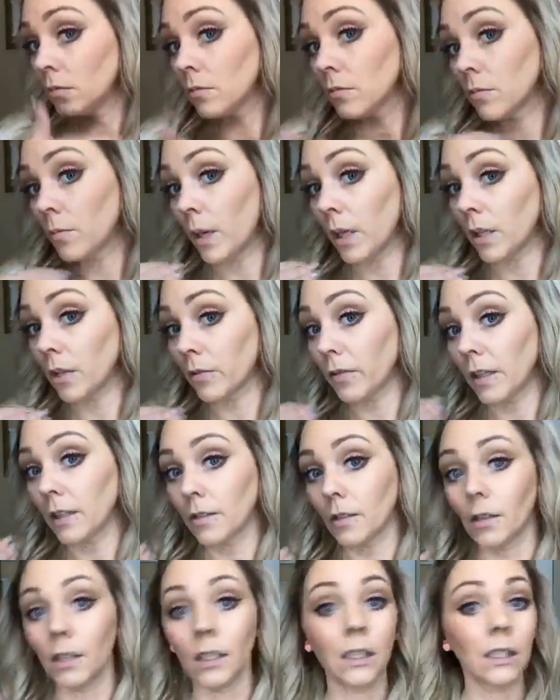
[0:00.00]
make your face
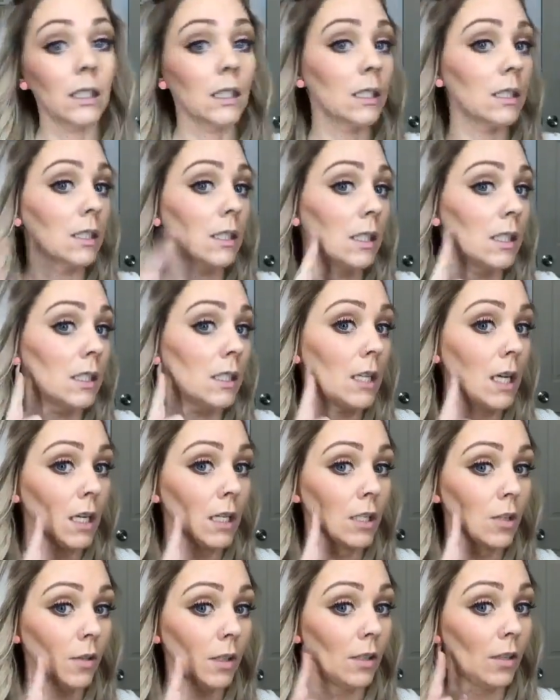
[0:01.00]
look like this and not
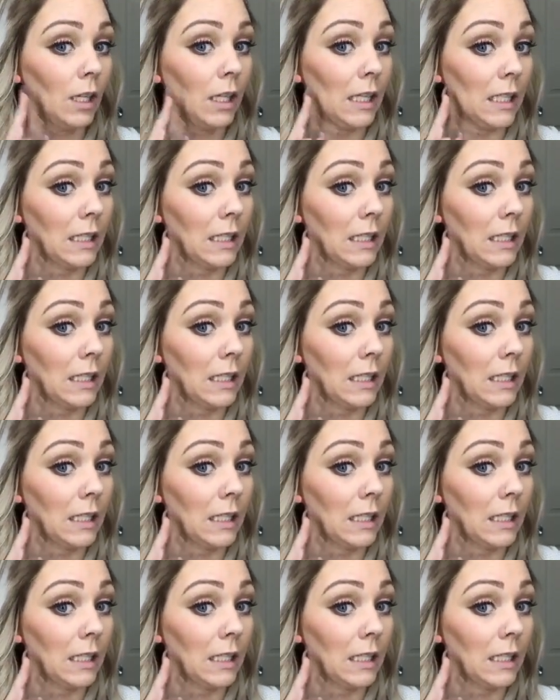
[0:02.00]
go out like